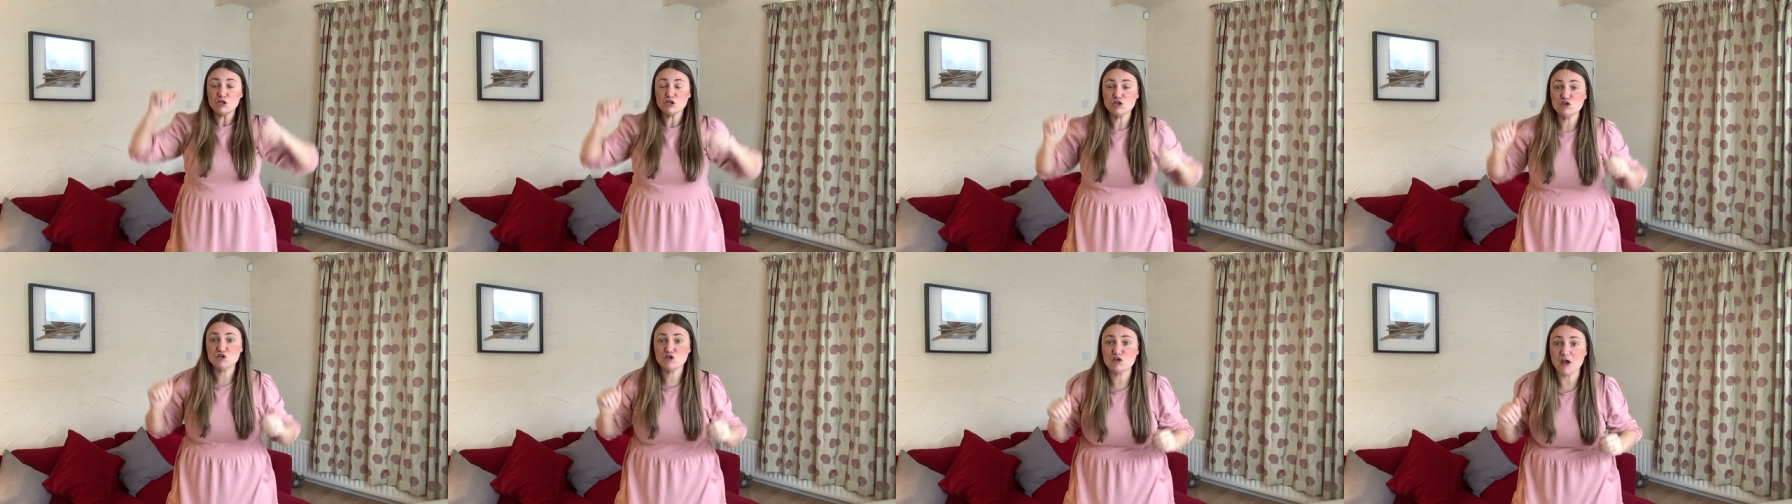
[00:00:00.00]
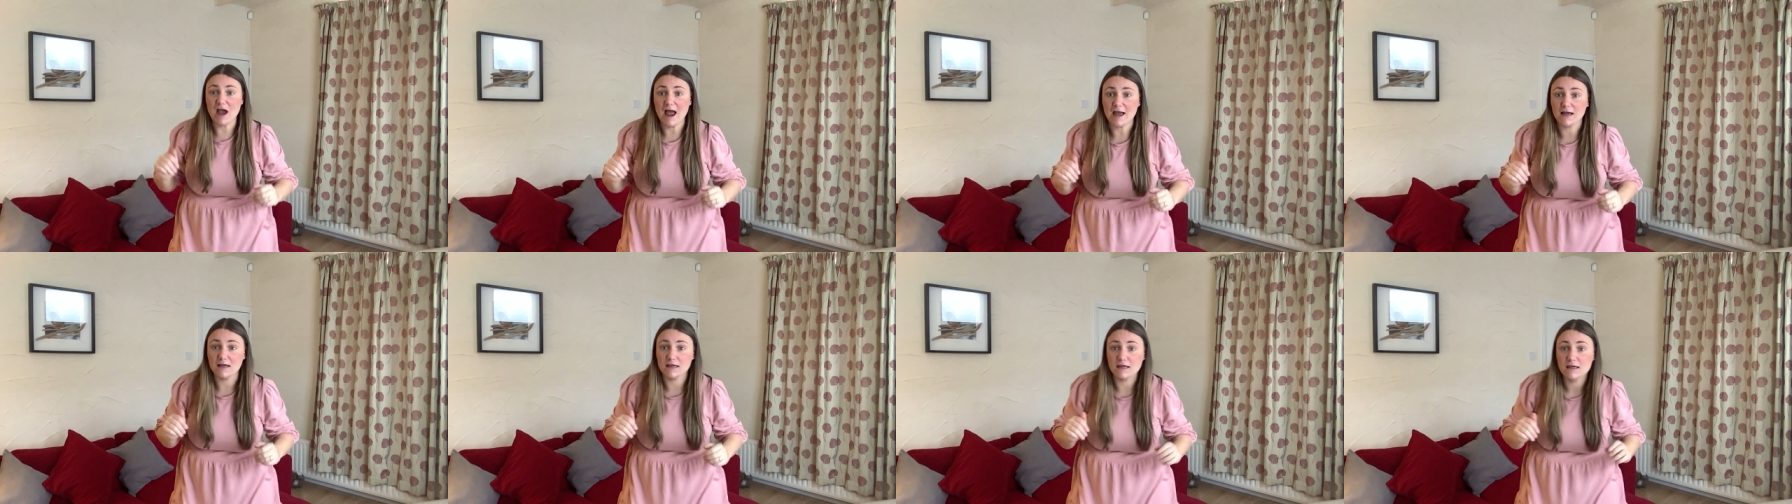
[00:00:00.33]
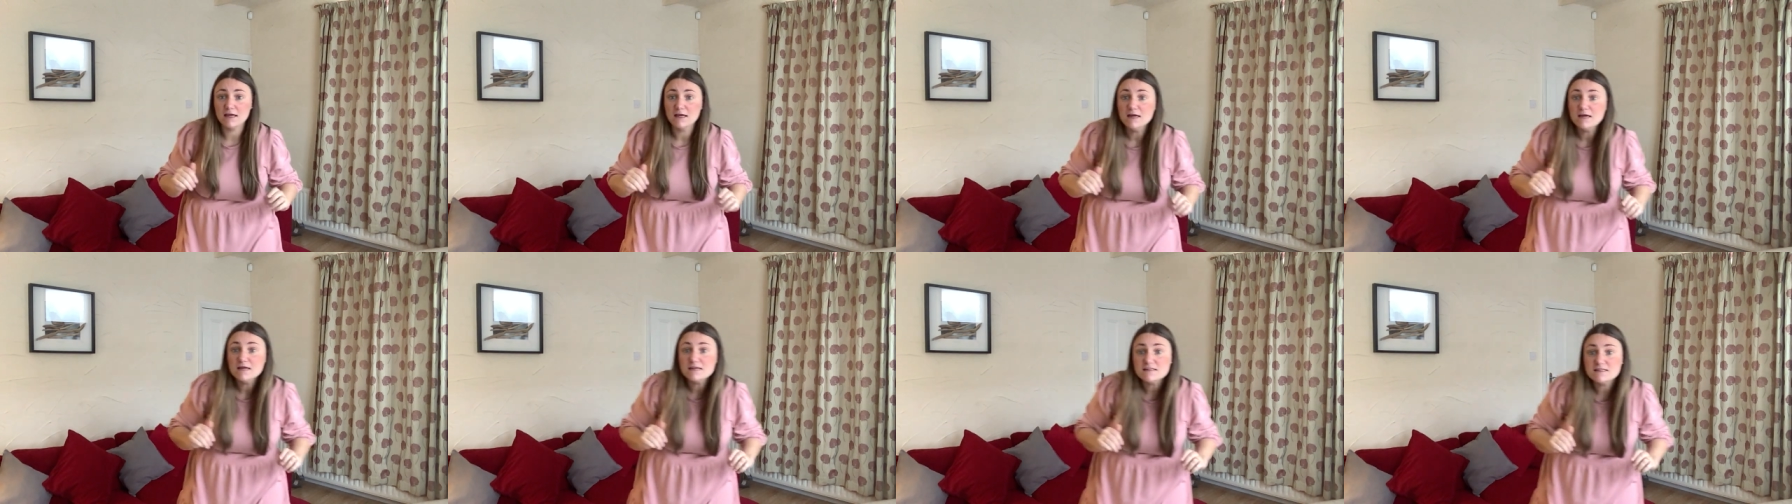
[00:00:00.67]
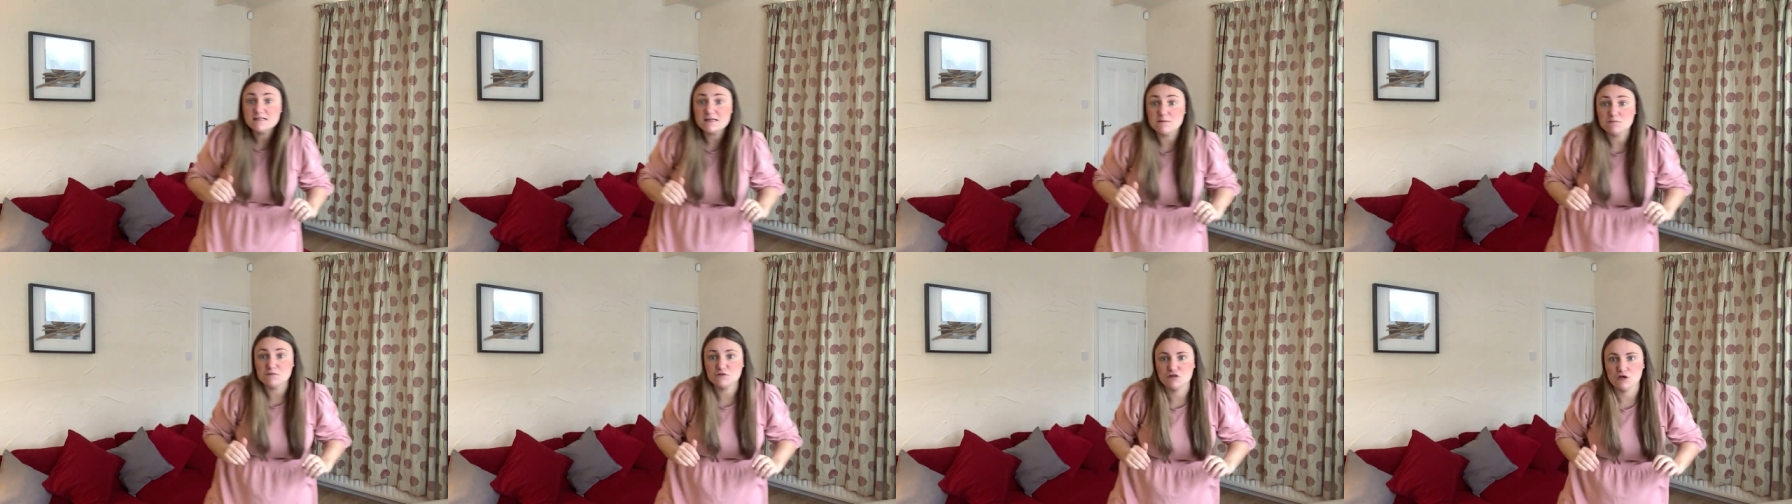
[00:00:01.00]
Jack
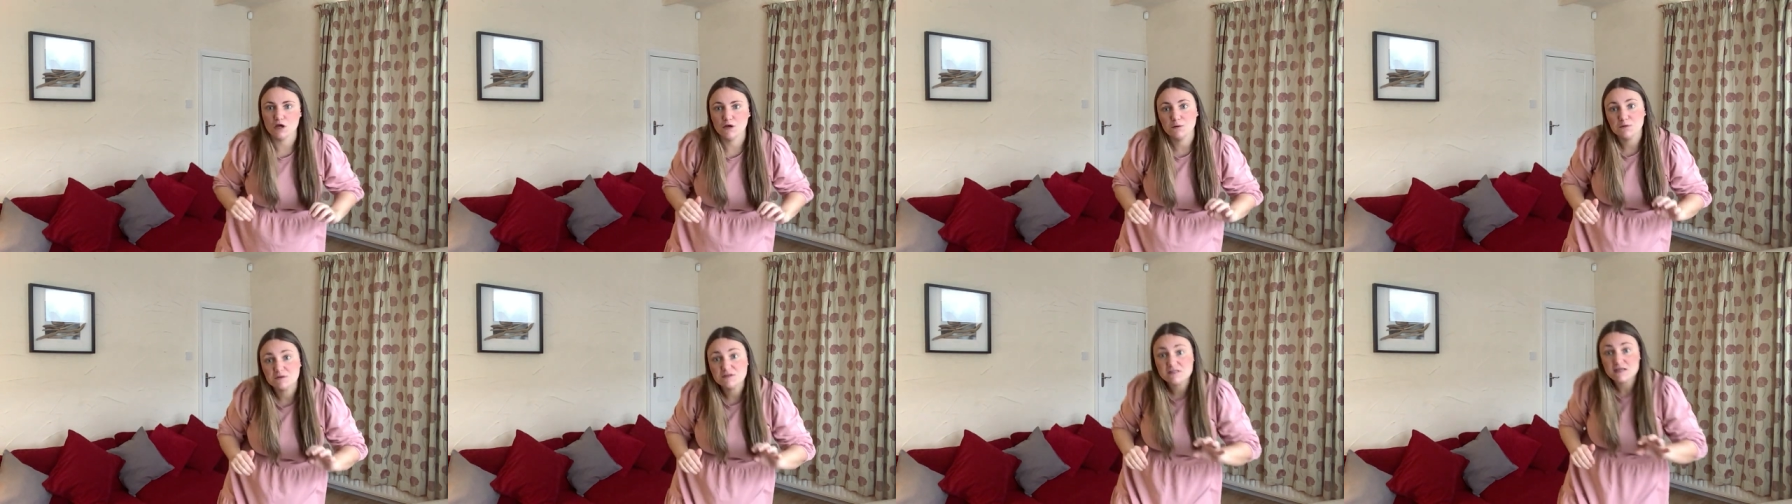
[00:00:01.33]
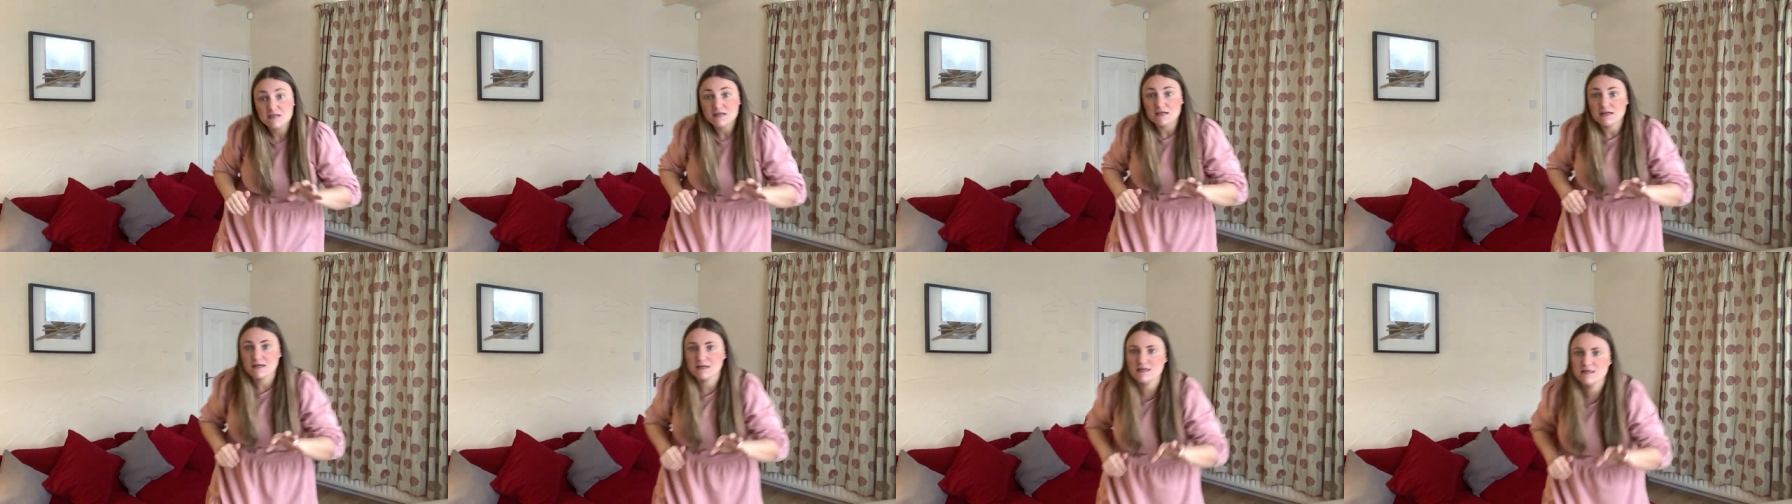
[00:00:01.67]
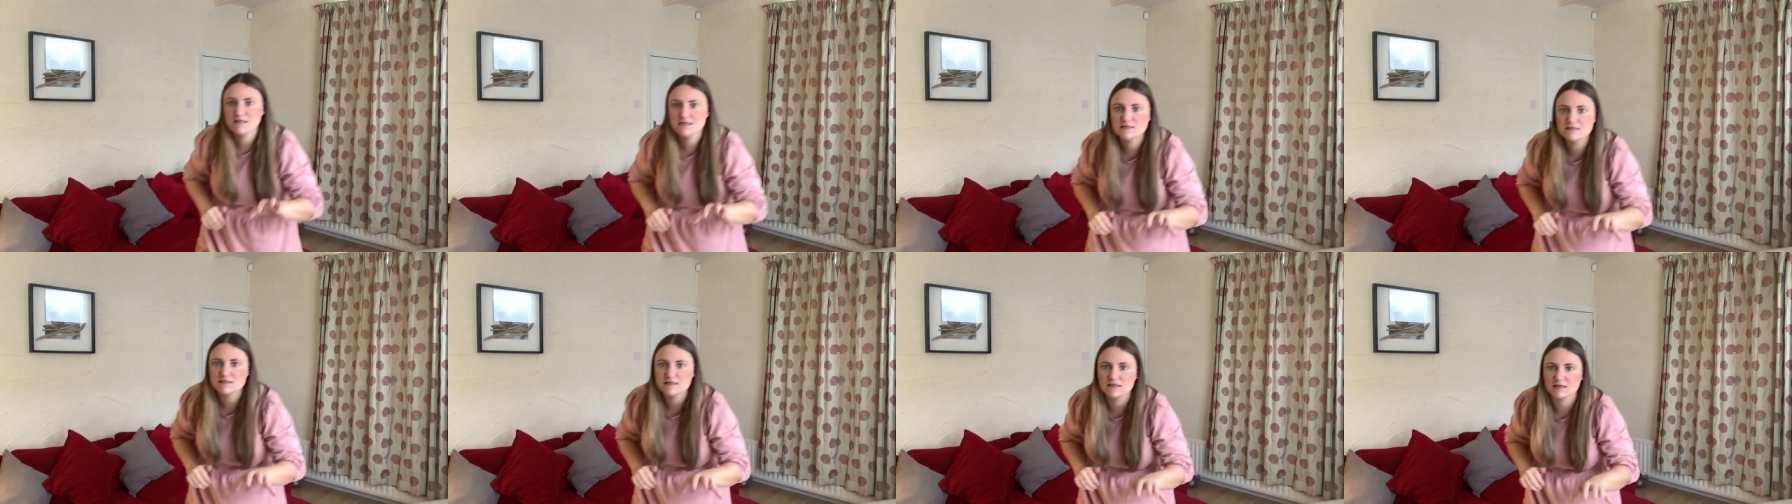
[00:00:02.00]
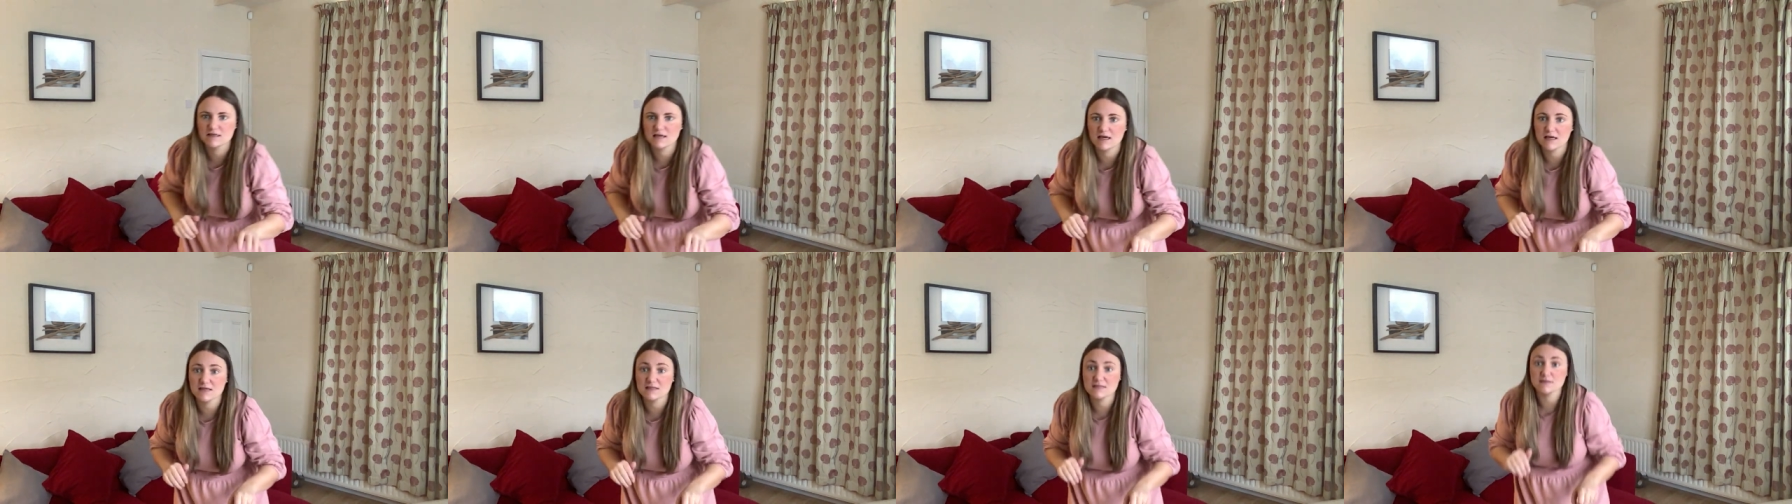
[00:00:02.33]
tiptoed into the
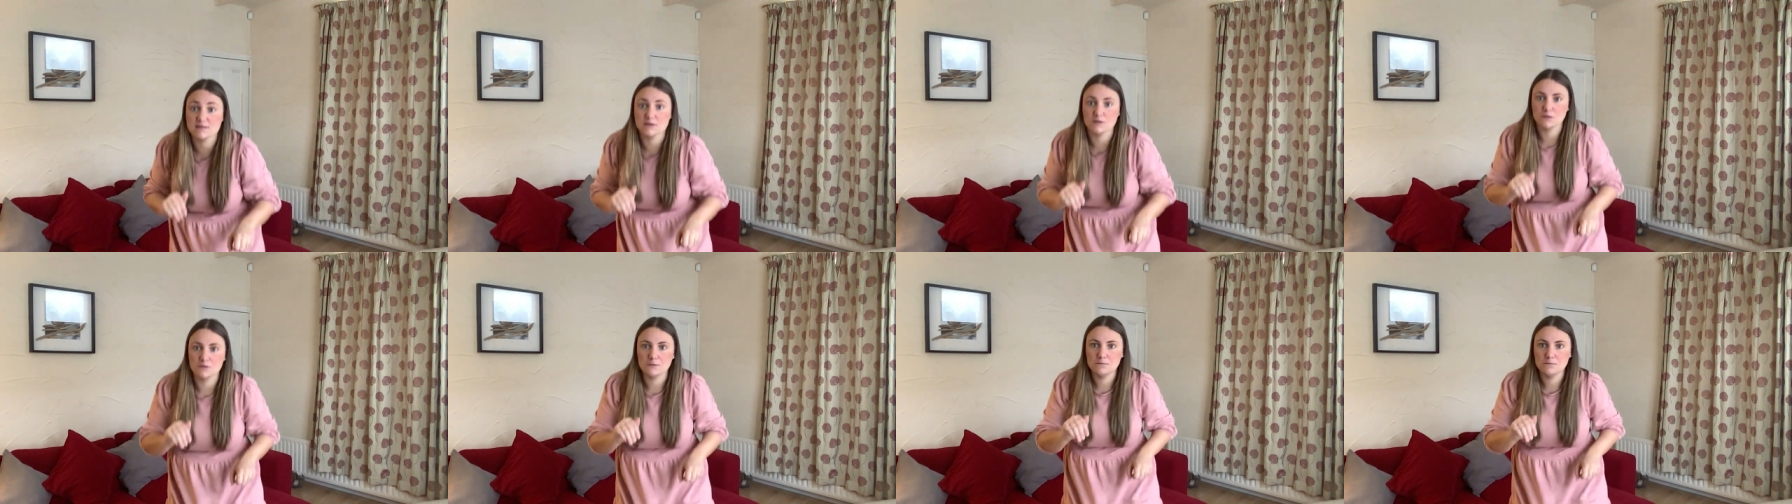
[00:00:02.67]
castle.